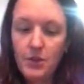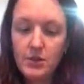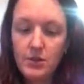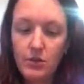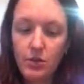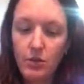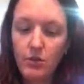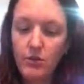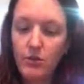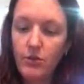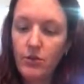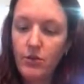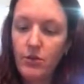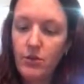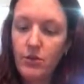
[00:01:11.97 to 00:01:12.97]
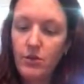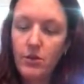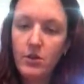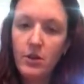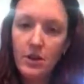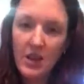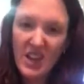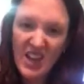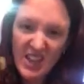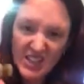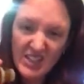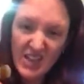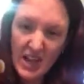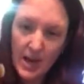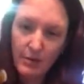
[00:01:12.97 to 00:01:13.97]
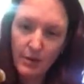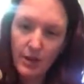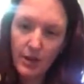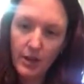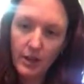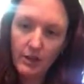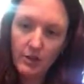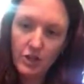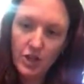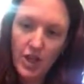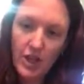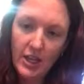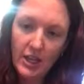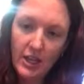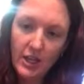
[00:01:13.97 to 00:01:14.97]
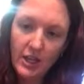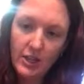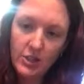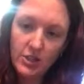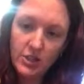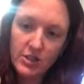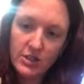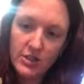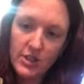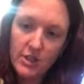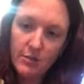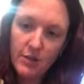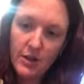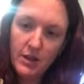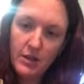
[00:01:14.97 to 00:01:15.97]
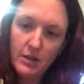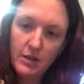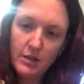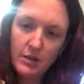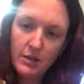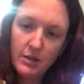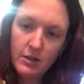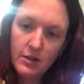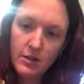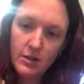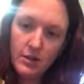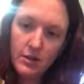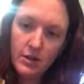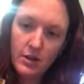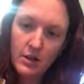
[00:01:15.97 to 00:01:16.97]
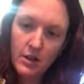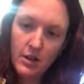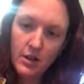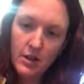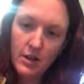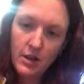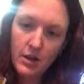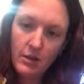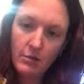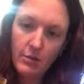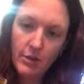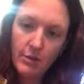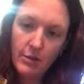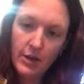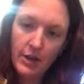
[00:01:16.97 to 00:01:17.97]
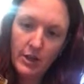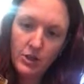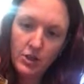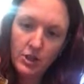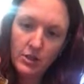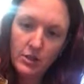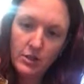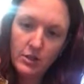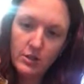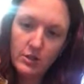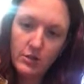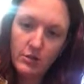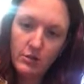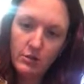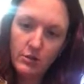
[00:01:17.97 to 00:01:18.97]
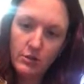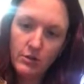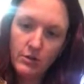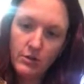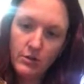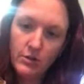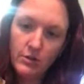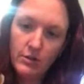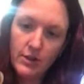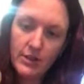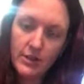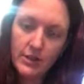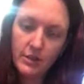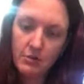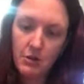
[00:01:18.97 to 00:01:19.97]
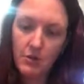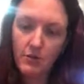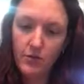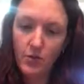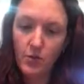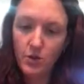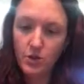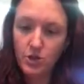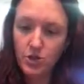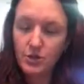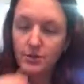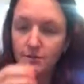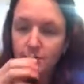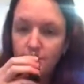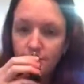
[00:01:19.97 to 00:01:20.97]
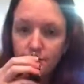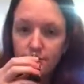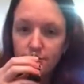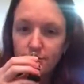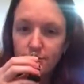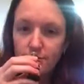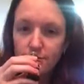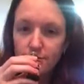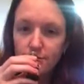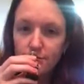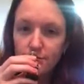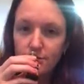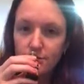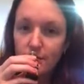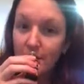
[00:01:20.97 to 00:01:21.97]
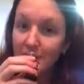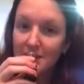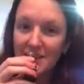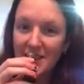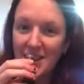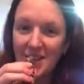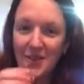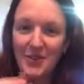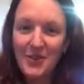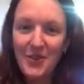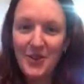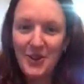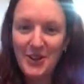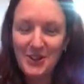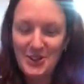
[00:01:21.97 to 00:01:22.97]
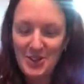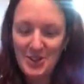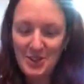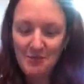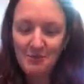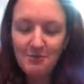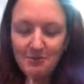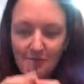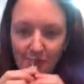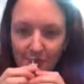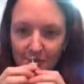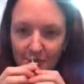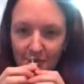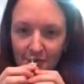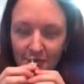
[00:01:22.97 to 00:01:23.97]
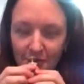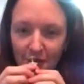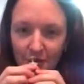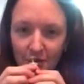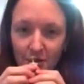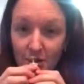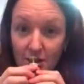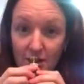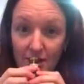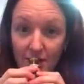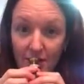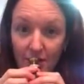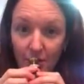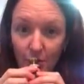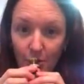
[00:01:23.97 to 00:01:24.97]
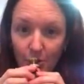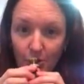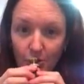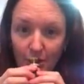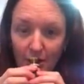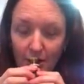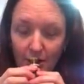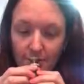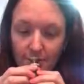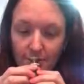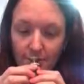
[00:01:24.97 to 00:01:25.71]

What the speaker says: sort of tapping it or shaking it. Just tip it and be patient. I did 3 of orange because I love orange. Who doesn't love orange, right?